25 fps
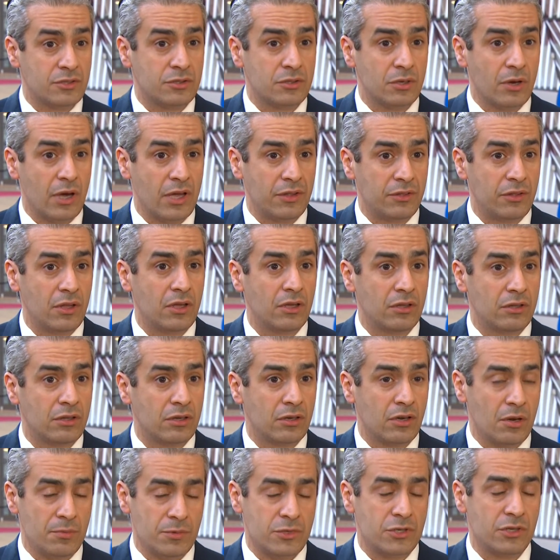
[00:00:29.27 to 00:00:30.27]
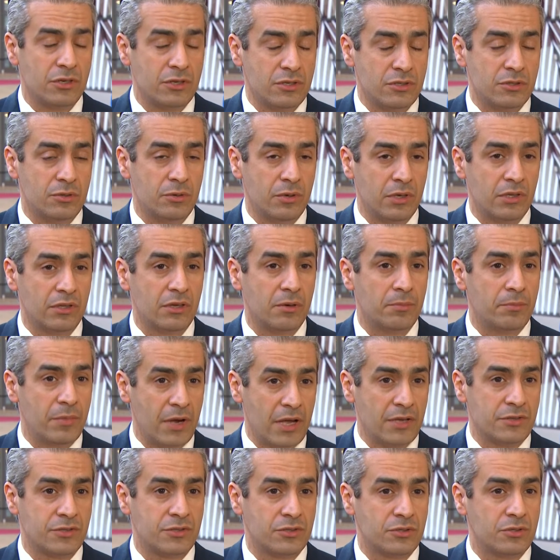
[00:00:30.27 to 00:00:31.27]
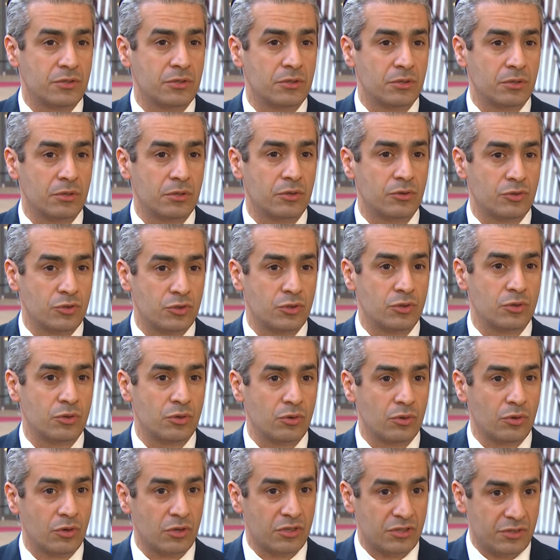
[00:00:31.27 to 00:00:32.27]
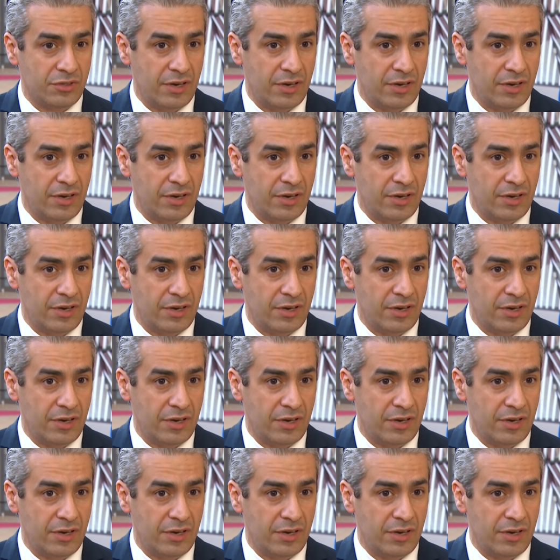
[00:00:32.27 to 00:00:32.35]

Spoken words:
So I think the Commission is doing their best to